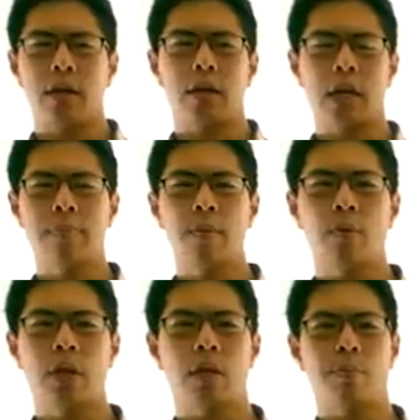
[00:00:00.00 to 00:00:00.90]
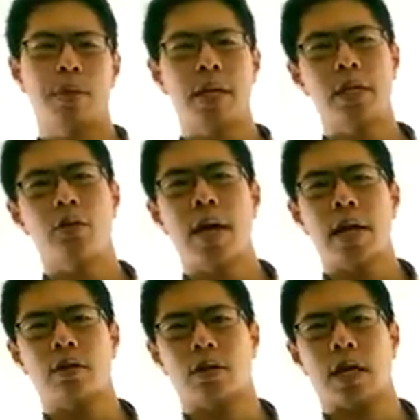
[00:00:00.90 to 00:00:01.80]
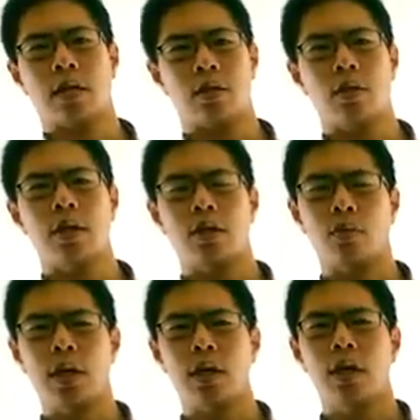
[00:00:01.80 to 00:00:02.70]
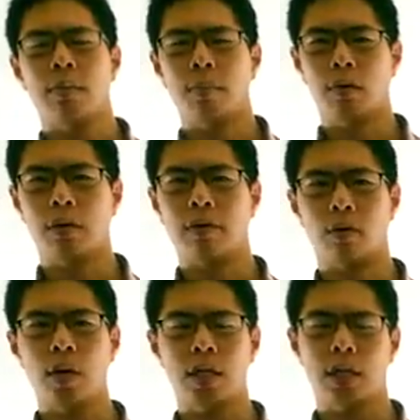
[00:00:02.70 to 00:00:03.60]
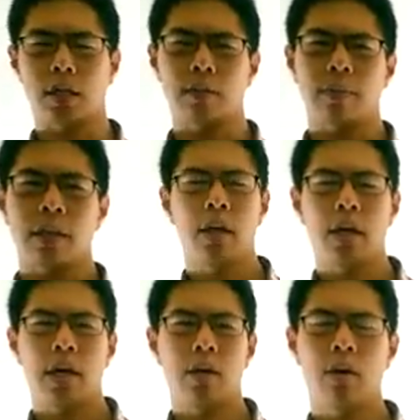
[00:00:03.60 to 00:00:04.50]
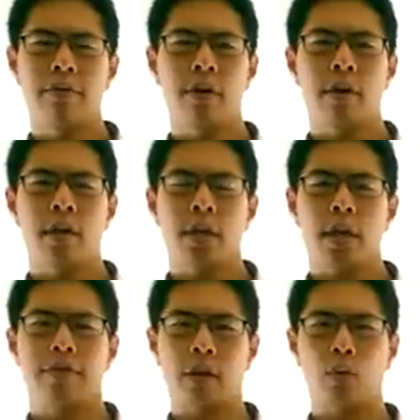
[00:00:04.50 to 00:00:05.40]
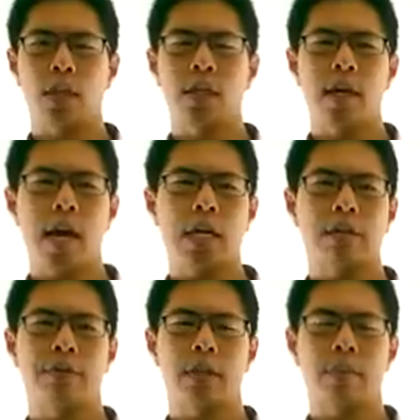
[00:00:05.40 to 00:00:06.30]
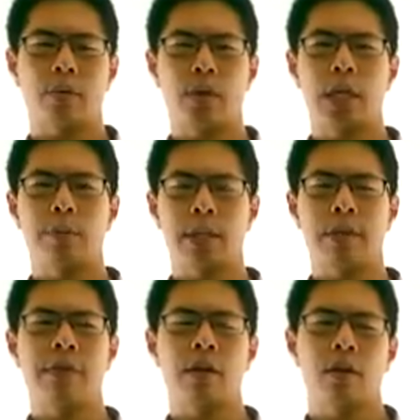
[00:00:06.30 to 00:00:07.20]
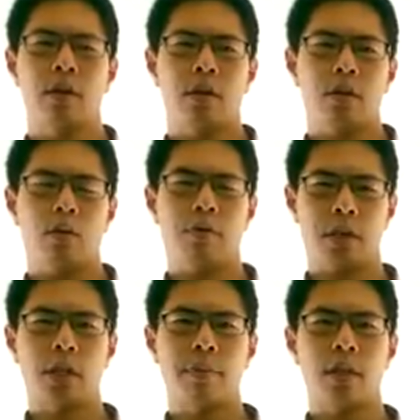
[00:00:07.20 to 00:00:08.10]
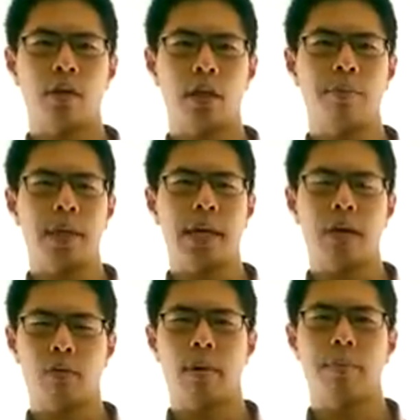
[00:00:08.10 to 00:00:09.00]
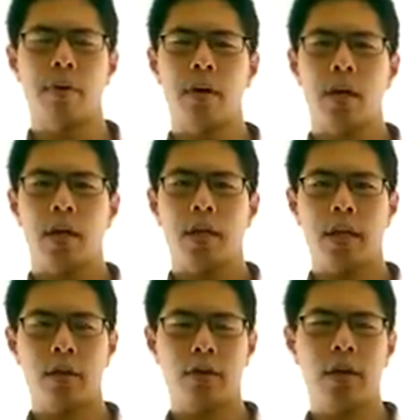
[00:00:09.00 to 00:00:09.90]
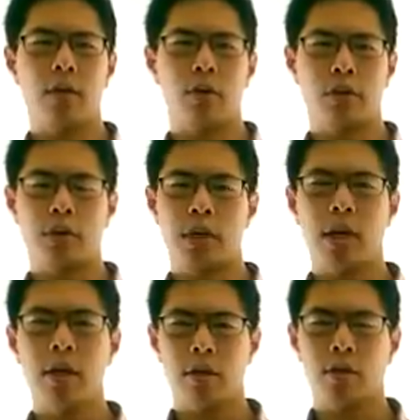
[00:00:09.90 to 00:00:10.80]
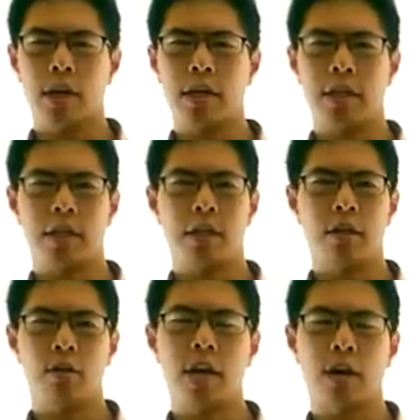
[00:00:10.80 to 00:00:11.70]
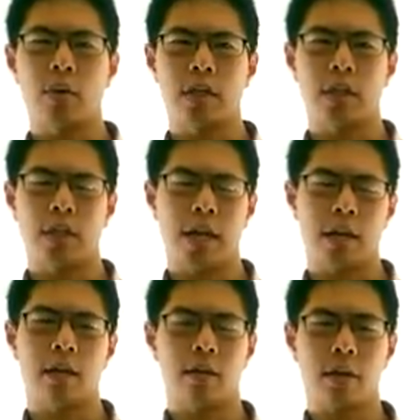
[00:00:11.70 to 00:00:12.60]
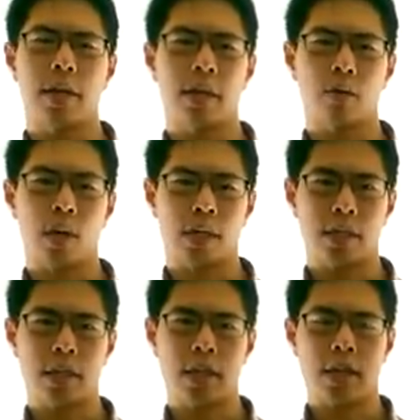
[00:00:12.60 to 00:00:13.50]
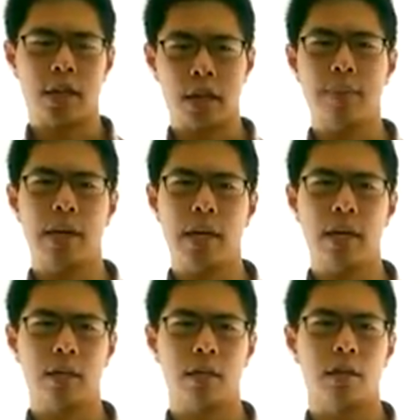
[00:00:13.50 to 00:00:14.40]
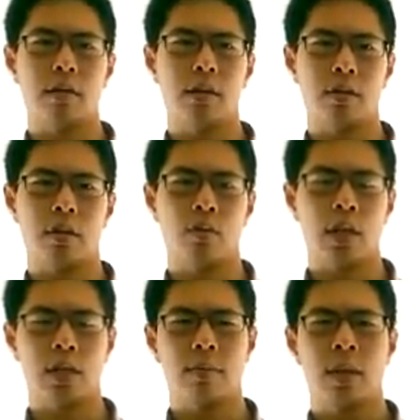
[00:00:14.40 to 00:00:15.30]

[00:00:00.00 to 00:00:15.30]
to come up with potential answers as soon as you read most of the questions. However, if the question asks for something really specific or for something you simply can't remember, then you'll need to resort to other strategies to do that question, like looking at the questions and then eliminating certain ones.